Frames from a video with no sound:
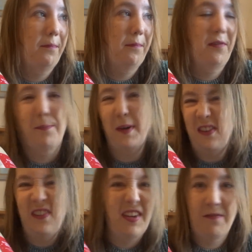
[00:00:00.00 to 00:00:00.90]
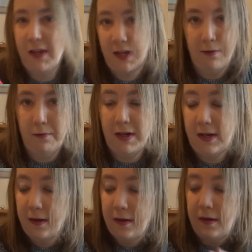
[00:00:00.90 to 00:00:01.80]
spicy vanilla-y
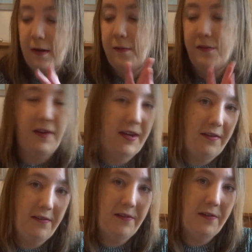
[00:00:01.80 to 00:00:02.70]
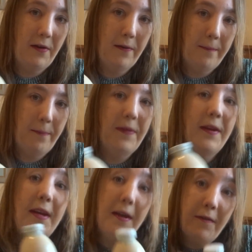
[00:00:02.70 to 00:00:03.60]
taste. So
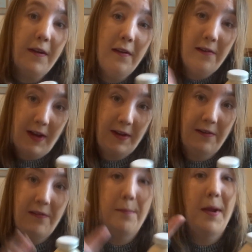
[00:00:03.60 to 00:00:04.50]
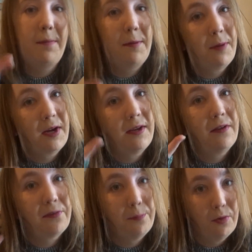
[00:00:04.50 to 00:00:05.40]
give it a chance. Maybe buy a
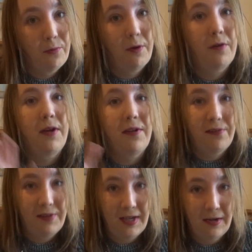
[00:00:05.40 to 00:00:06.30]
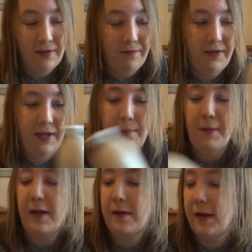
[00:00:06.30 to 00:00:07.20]
small one and see how you feel
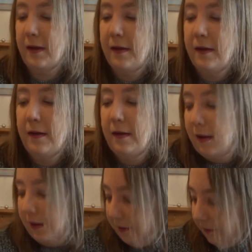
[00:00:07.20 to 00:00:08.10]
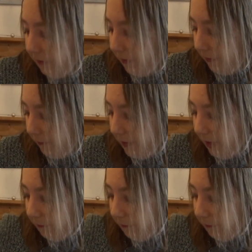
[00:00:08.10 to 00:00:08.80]
about it. So yeah.